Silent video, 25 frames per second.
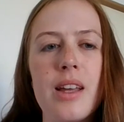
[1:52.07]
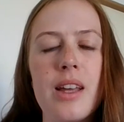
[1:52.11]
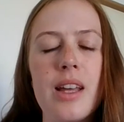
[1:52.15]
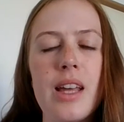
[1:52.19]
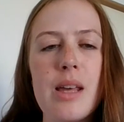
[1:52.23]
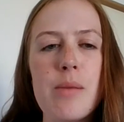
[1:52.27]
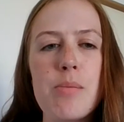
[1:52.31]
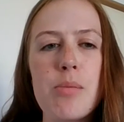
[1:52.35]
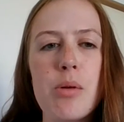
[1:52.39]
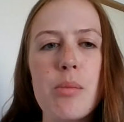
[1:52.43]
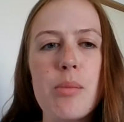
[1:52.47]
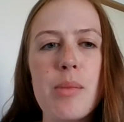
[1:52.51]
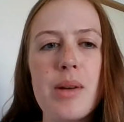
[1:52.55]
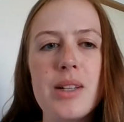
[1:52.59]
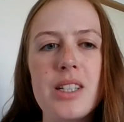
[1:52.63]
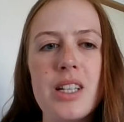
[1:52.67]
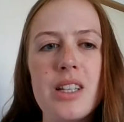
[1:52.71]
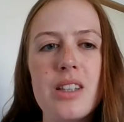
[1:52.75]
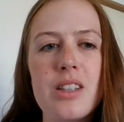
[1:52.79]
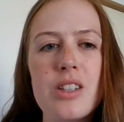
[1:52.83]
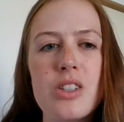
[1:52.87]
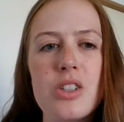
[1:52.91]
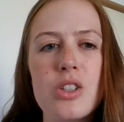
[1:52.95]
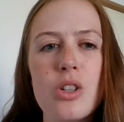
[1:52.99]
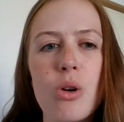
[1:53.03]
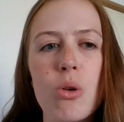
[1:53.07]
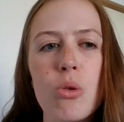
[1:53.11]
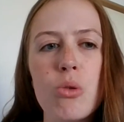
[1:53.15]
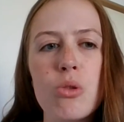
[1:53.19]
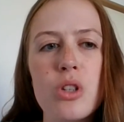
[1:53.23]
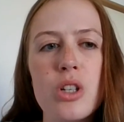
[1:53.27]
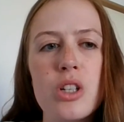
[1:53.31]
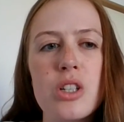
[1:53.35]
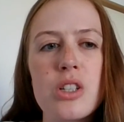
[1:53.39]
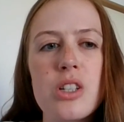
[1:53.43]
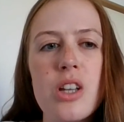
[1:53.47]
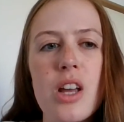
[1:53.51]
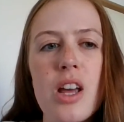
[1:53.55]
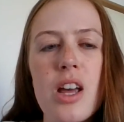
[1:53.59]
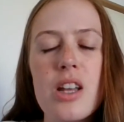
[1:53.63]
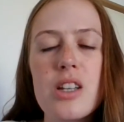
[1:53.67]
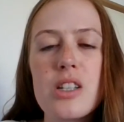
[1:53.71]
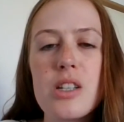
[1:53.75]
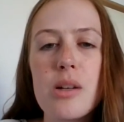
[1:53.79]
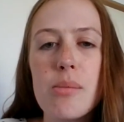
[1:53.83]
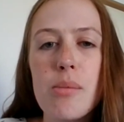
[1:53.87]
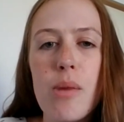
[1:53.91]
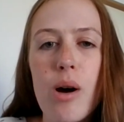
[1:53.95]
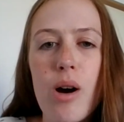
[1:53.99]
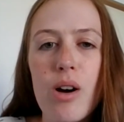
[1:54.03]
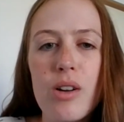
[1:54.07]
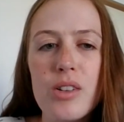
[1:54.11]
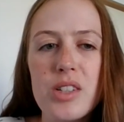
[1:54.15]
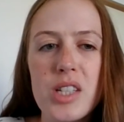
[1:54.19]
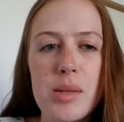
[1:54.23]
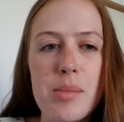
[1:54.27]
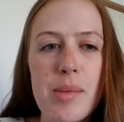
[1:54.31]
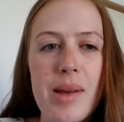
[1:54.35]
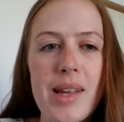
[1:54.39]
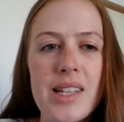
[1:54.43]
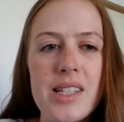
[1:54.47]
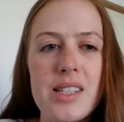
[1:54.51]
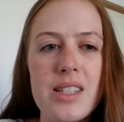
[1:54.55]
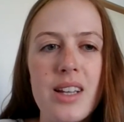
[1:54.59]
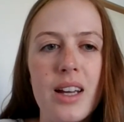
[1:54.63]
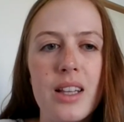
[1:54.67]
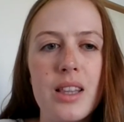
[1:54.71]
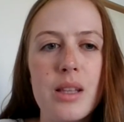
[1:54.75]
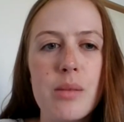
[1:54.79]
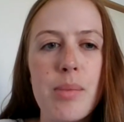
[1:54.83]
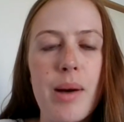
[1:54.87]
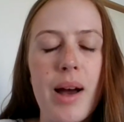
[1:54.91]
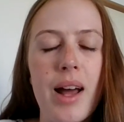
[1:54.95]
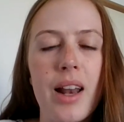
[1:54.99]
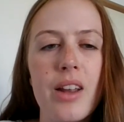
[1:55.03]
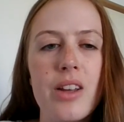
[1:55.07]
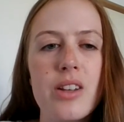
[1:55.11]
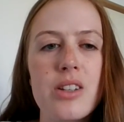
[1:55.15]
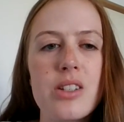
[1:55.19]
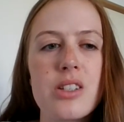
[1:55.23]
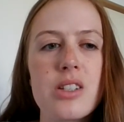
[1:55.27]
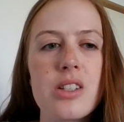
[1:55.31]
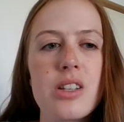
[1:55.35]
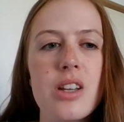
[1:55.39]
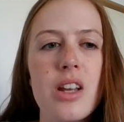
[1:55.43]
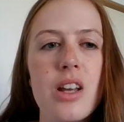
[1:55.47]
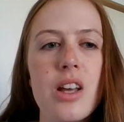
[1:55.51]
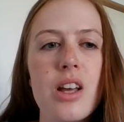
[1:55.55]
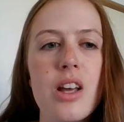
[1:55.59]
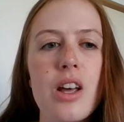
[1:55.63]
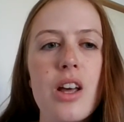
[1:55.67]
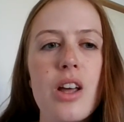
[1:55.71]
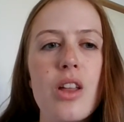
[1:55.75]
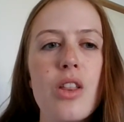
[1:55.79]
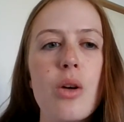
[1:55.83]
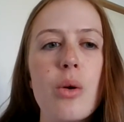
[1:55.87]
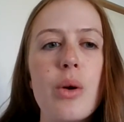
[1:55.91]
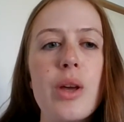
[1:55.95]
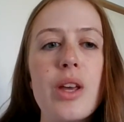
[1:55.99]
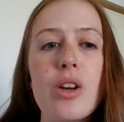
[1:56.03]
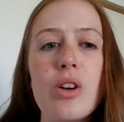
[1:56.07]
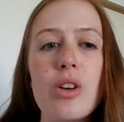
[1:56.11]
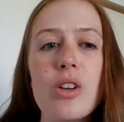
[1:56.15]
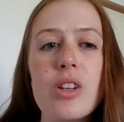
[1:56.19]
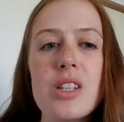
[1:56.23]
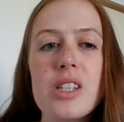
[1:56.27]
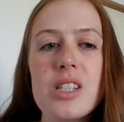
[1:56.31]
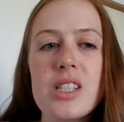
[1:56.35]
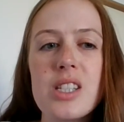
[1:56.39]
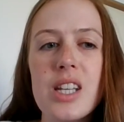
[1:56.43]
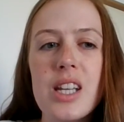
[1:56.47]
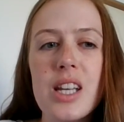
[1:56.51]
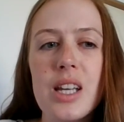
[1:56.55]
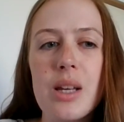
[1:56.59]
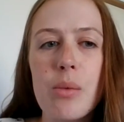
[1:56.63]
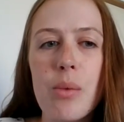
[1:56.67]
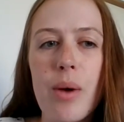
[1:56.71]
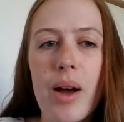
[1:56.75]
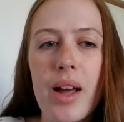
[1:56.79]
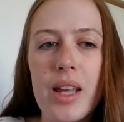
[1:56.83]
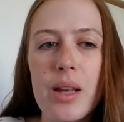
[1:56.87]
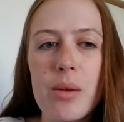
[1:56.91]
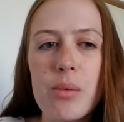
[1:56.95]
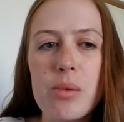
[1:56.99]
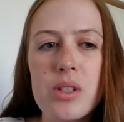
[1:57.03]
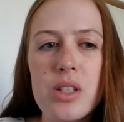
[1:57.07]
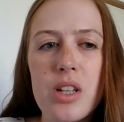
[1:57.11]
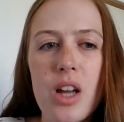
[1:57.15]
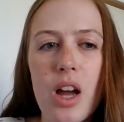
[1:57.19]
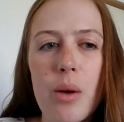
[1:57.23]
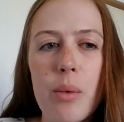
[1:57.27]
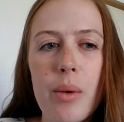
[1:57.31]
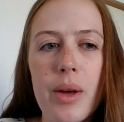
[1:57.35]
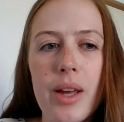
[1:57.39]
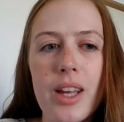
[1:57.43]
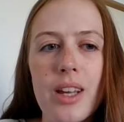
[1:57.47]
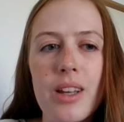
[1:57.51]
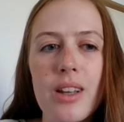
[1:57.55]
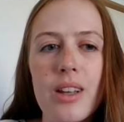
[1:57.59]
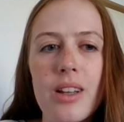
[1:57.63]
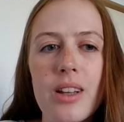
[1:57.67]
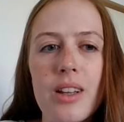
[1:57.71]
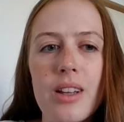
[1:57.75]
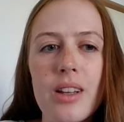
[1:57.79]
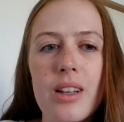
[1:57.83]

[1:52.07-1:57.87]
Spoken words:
He permitted the soldiers to march him inside the palace, though he couldn't see where he was going.